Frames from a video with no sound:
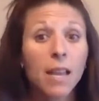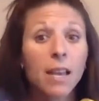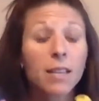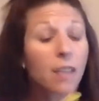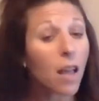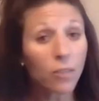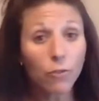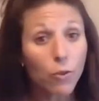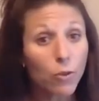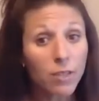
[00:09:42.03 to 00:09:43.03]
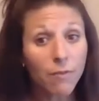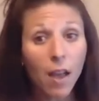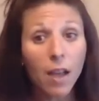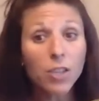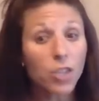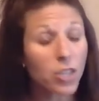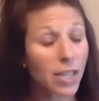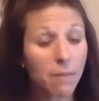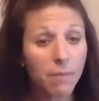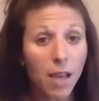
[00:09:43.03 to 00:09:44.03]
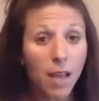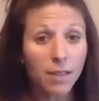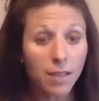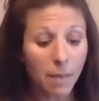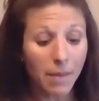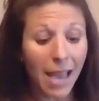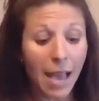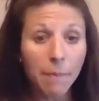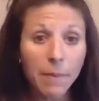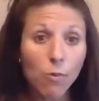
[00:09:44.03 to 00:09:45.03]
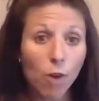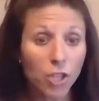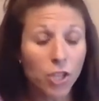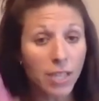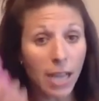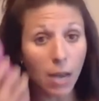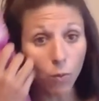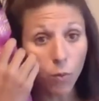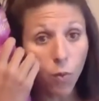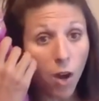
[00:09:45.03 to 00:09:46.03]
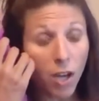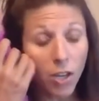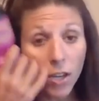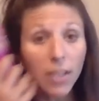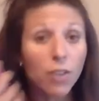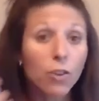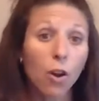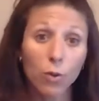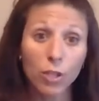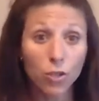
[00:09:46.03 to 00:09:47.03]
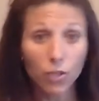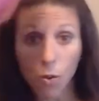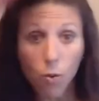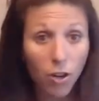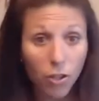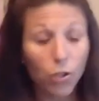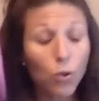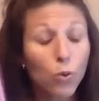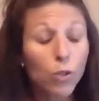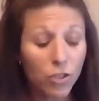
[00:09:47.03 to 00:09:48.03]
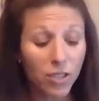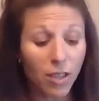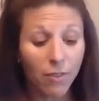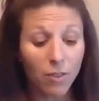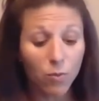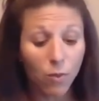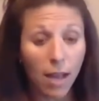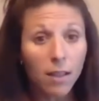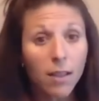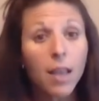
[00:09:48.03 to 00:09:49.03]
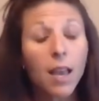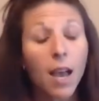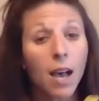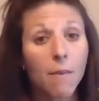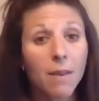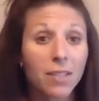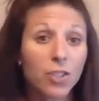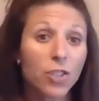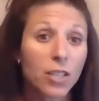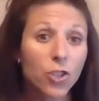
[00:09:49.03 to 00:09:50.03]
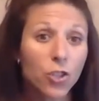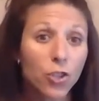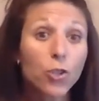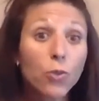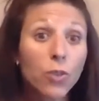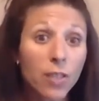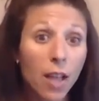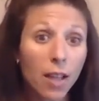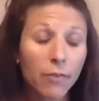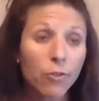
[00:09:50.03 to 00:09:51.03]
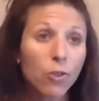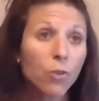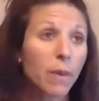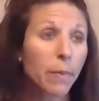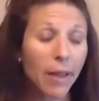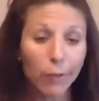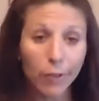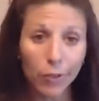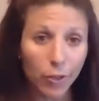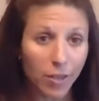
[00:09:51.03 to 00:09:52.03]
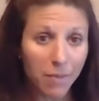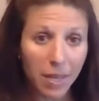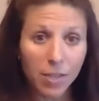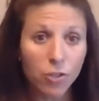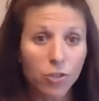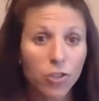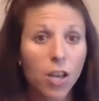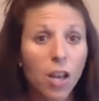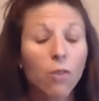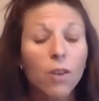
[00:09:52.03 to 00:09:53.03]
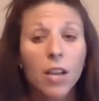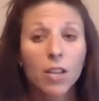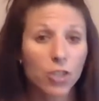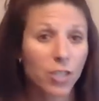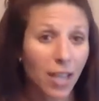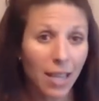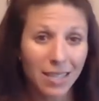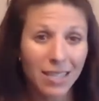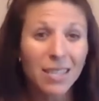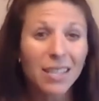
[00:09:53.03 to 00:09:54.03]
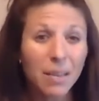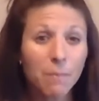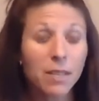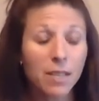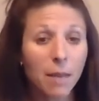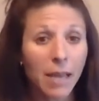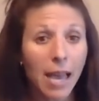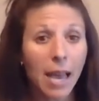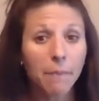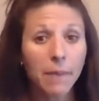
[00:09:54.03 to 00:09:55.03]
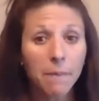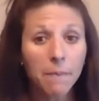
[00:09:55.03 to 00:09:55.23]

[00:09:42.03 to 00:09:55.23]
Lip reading: Solid food is fine just to keep the tummy happy. Wash it down with water, and you can always use that water to cool yourself as well. I suggest to chew the solid food maybe every 30 minutes or so, just to kind of keep the tummy happy.